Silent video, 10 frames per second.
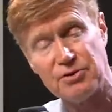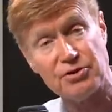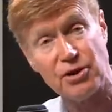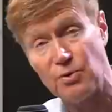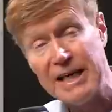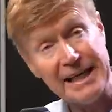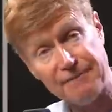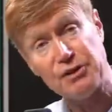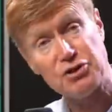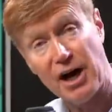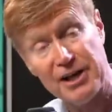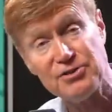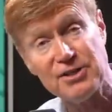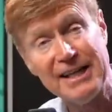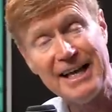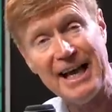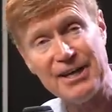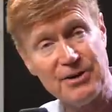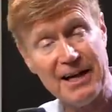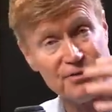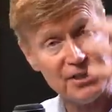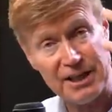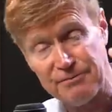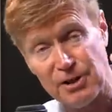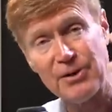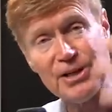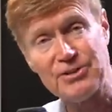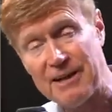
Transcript: And so if it's honest and you're seeing floaties,